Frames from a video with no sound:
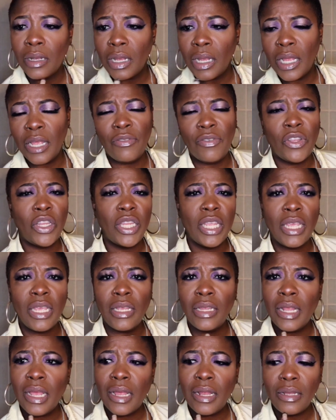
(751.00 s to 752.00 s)
If you
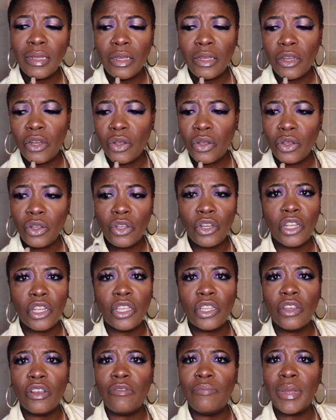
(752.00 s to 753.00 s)
think that, you
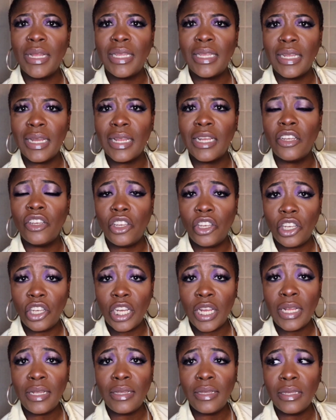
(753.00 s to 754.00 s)
deserve better than
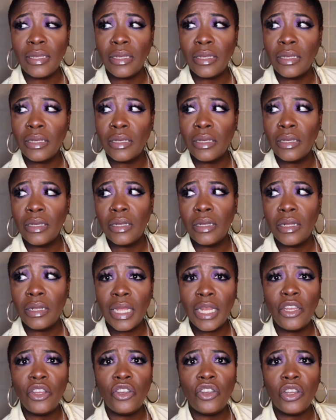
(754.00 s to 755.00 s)
shit,
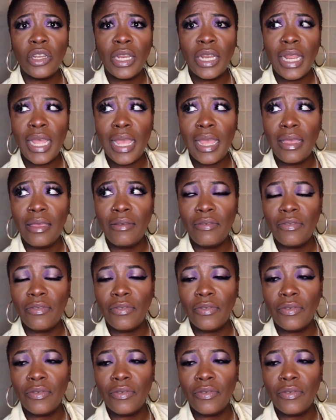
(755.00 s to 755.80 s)
then you should leave.